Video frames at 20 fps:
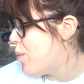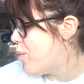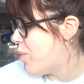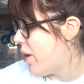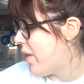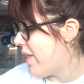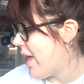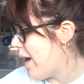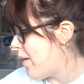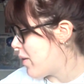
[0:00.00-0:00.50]

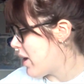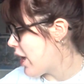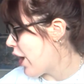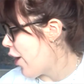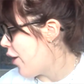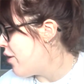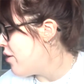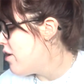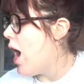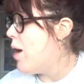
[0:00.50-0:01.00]
But there we
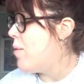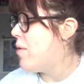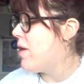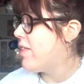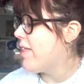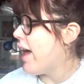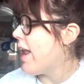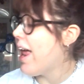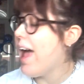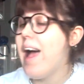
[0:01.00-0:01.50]
go. Then
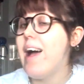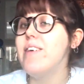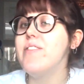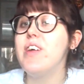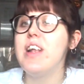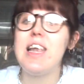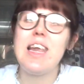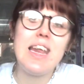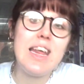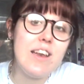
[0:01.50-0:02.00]
I
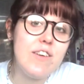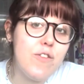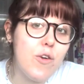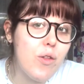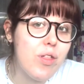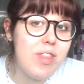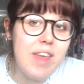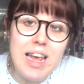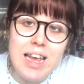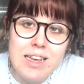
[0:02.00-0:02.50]
have
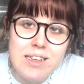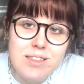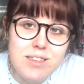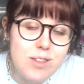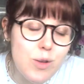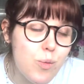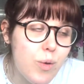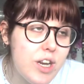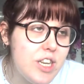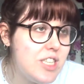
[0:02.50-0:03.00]
Needful
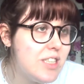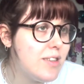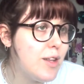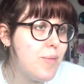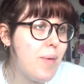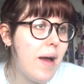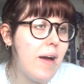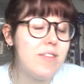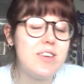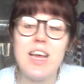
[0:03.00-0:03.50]
Things, which is
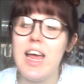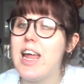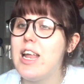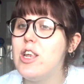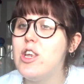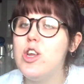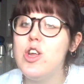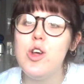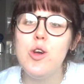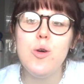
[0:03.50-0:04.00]
about a
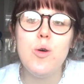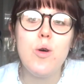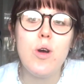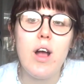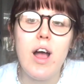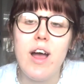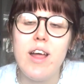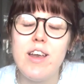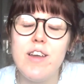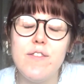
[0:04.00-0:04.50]
new
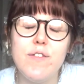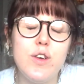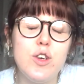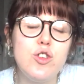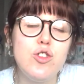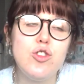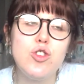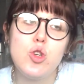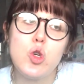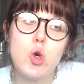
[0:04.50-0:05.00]
kind of
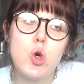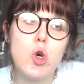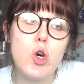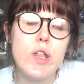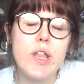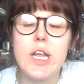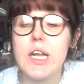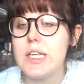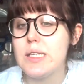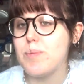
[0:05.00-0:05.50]
store
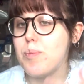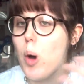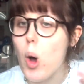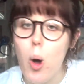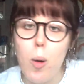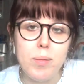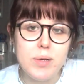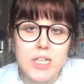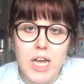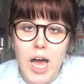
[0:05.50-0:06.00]
that has
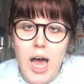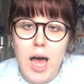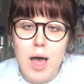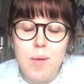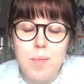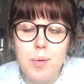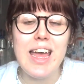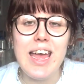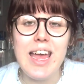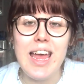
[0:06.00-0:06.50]
popped
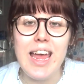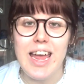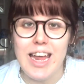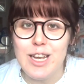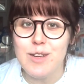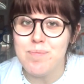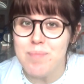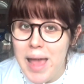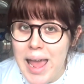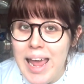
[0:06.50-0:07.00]
up
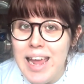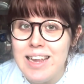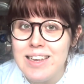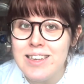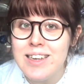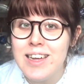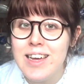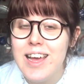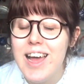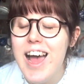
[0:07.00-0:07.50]
in
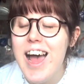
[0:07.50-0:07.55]
Maine,